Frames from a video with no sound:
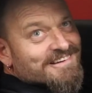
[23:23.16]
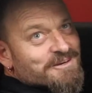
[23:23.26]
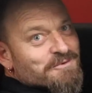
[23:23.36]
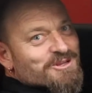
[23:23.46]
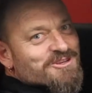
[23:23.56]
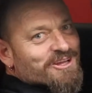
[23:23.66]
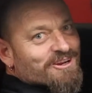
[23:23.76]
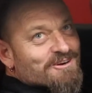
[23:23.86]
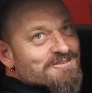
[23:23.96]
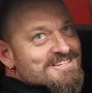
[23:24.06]
Didn't want to turn
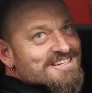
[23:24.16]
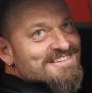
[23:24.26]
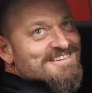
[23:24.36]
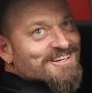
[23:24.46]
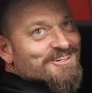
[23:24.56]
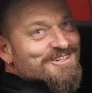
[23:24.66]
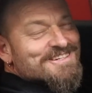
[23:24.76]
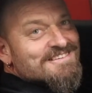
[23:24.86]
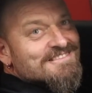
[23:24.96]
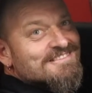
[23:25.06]
it off, it sounds that
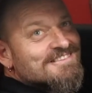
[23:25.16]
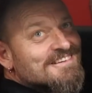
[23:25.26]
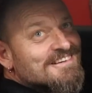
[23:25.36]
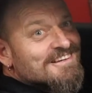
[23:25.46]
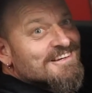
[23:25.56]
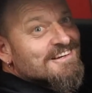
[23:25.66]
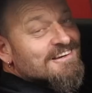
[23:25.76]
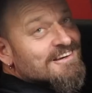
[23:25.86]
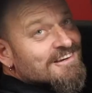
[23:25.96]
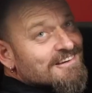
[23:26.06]
good.
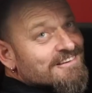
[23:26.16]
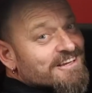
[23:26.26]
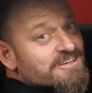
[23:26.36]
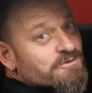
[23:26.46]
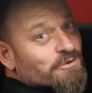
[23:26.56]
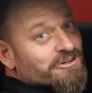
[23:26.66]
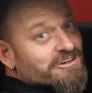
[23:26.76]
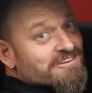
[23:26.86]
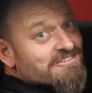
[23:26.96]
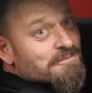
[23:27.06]
Thanks for
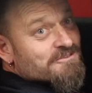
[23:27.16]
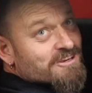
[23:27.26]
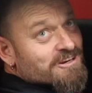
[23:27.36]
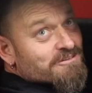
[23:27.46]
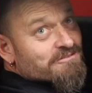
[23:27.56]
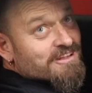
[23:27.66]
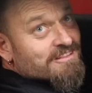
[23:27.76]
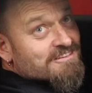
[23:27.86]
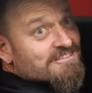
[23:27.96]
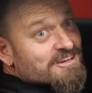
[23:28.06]
watching this episode of
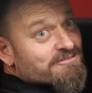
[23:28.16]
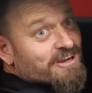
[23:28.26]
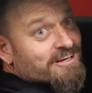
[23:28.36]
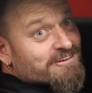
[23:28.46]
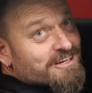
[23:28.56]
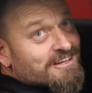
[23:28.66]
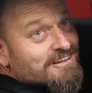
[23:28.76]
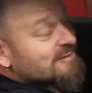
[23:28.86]
The Skid Factory.